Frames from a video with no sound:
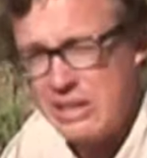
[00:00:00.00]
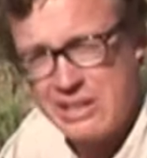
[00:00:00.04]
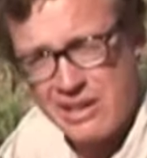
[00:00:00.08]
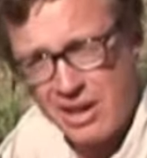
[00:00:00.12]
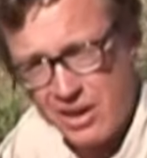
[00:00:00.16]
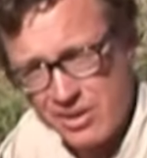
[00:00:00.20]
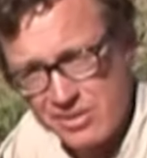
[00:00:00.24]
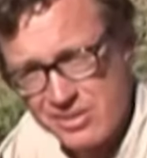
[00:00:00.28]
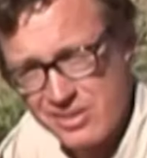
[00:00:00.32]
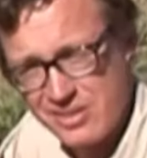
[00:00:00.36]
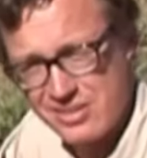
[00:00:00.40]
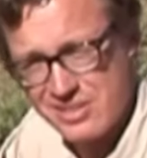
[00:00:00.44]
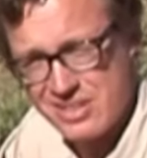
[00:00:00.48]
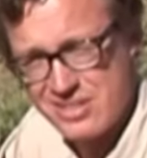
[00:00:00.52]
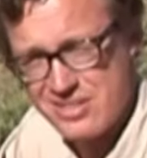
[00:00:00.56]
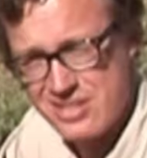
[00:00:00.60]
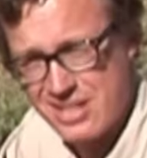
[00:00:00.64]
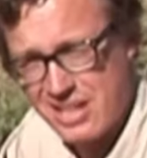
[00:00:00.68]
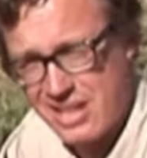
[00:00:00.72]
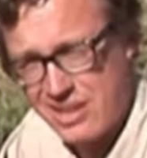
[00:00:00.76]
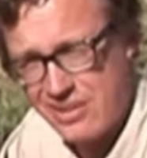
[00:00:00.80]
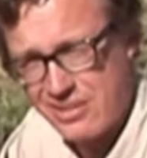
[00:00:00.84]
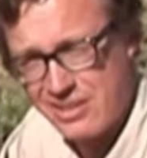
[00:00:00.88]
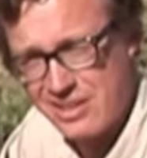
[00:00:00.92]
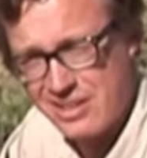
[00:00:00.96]
we know that this
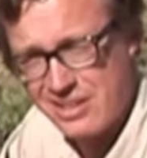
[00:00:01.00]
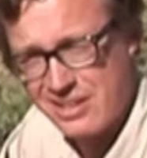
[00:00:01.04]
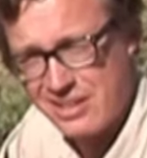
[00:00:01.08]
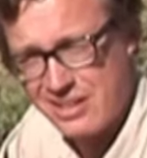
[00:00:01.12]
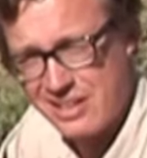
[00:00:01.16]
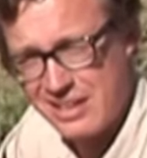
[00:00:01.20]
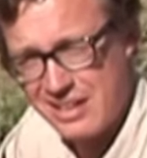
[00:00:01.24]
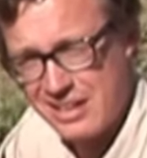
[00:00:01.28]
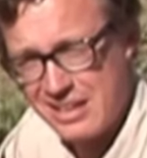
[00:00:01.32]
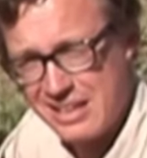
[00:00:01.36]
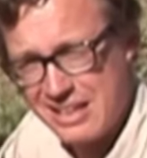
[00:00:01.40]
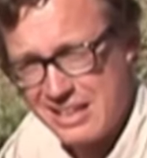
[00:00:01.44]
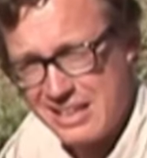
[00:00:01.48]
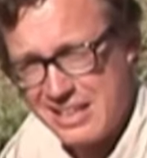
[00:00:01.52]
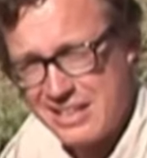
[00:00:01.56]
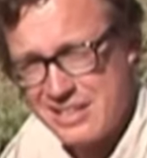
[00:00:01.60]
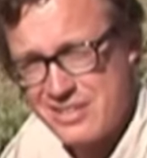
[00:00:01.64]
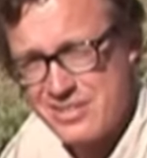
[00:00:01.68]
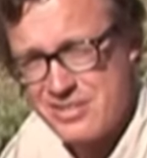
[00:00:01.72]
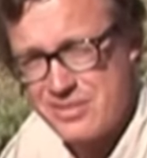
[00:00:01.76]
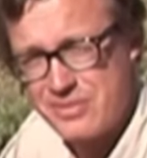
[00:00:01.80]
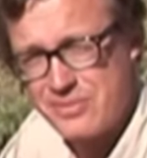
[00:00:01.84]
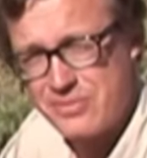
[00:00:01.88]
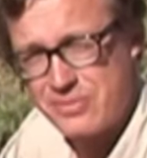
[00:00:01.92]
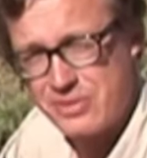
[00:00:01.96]
area
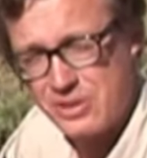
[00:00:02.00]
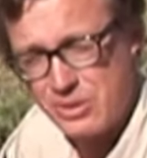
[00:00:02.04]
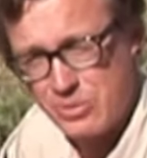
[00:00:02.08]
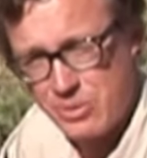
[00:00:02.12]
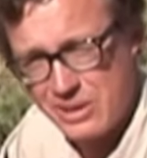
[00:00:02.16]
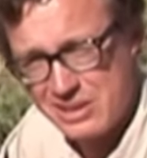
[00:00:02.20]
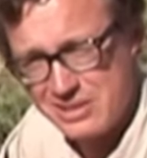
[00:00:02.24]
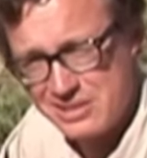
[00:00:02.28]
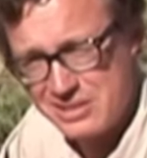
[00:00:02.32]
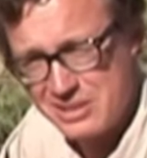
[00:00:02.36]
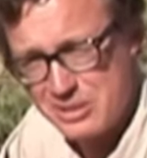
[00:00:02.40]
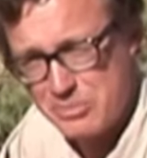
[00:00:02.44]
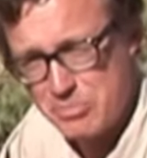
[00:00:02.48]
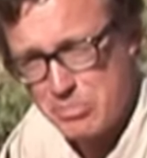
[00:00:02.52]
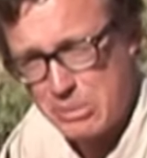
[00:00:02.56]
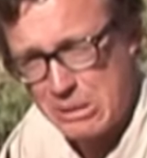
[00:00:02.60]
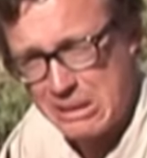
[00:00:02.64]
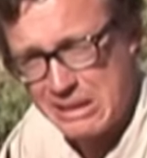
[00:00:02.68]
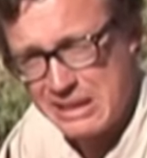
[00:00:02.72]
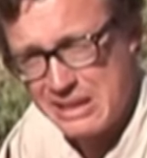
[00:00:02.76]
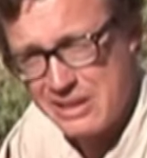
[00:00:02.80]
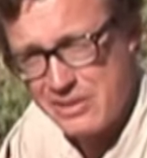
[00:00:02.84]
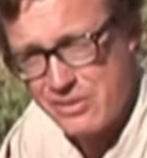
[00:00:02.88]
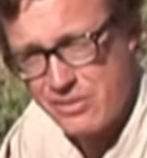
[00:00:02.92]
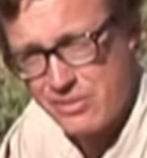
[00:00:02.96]
is frequented
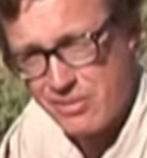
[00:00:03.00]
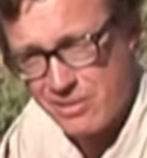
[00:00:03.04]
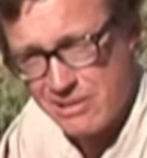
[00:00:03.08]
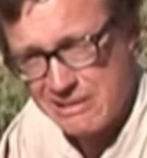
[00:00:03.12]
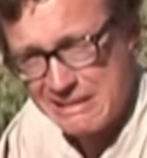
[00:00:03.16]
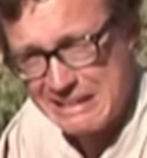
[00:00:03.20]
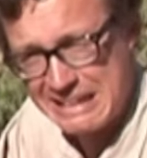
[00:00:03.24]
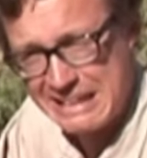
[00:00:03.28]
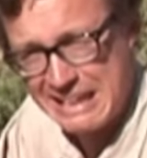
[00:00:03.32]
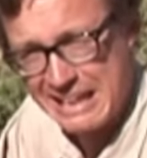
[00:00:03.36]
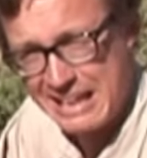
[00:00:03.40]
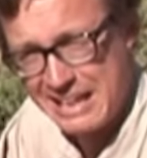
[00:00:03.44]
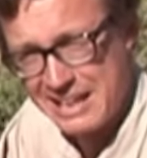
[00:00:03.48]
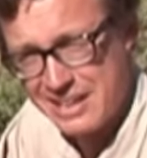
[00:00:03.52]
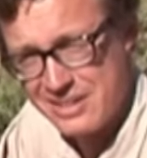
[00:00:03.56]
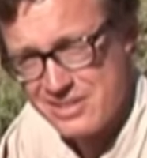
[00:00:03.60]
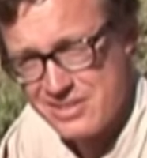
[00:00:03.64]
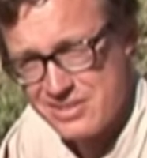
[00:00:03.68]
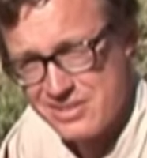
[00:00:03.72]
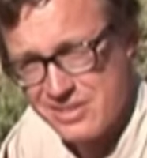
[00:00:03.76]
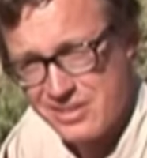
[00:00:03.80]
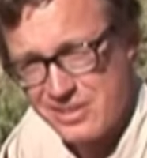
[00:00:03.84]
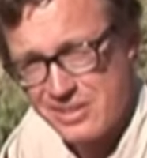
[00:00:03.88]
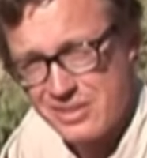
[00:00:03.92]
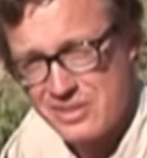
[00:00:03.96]
by drug
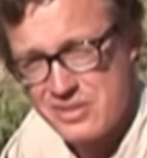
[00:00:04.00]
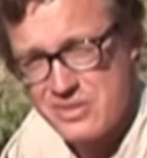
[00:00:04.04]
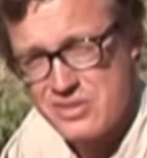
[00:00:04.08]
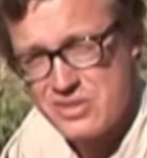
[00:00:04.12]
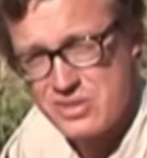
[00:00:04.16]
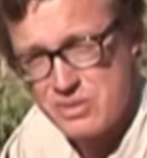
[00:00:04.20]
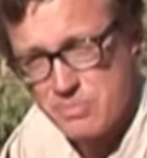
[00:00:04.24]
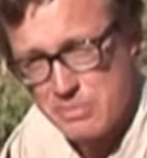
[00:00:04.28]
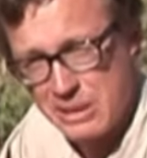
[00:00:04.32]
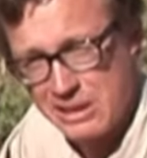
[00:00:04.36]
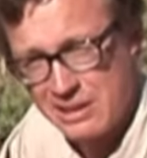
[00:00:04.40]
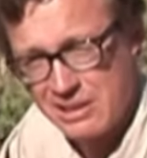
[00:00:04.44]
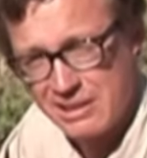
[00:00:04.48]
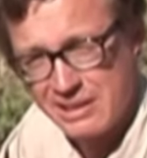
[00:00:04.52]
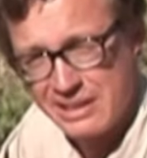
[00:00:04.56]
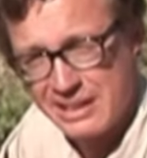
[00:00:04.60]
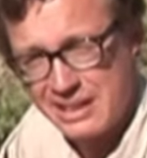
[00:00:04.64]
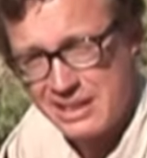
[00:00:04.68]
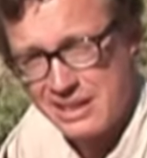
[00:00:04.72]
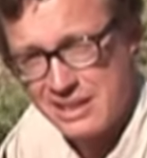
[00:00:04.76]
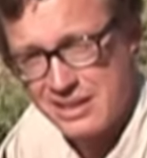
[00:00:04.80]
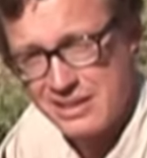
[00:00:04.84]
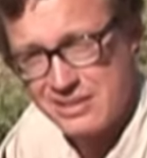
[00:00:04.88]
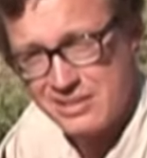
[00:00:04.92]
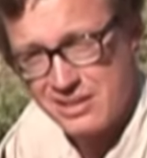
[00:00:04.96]
gangs that are
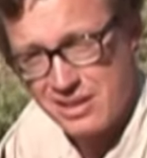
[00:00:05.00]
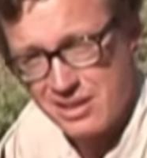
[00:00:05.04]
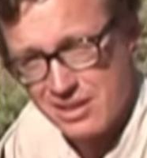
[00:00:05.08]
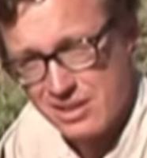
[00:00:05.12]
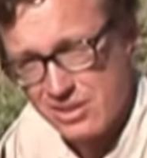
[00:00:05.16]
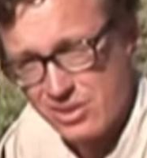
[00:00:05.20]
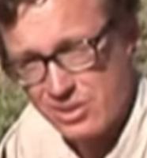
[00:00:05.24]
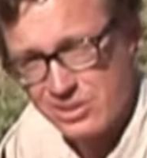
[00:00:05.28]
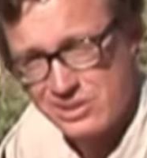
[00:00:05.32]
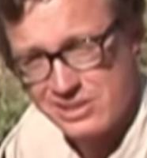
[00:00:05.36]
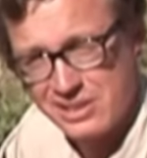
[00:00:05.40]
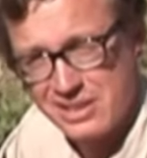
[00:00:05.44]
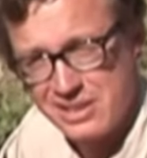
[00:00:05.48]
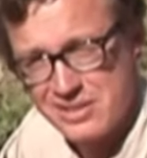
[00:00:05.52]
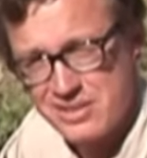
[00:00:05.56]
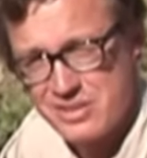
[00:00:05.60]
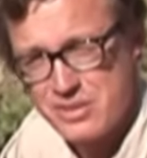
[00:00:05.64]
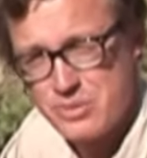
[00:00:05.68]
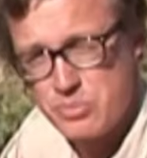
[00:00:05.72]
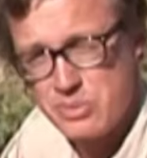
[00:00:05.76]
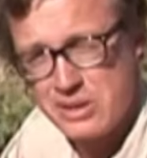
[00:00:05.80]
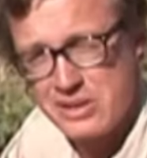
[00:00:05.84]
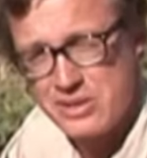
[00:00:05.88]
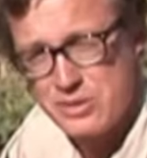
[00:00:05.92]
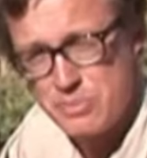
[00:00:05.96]
smuggling narcotics
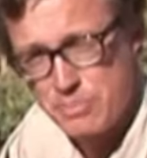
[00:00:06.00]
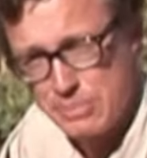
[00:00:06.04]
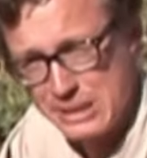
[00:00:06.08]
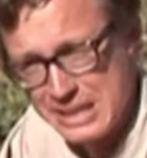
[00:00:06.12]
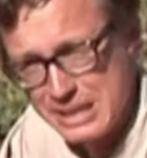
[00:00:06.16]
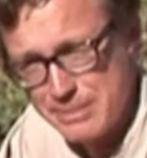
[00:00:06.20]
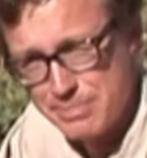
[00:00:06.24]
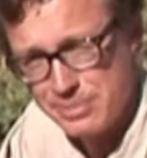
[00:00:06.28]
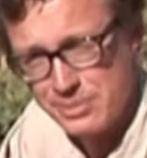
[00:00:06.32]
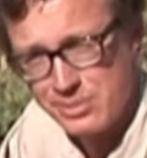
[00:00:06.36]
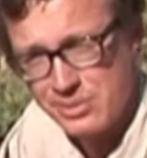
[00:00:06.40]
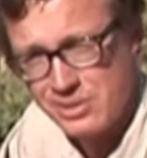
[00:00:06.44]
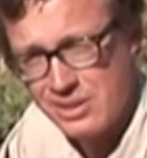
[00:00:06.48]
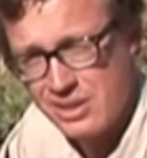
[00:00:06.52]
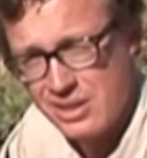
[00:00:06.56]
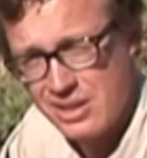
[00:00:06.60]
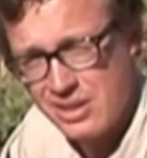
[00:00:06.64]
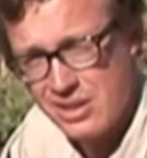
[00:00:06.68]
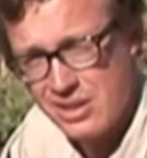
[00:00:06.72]
as well as people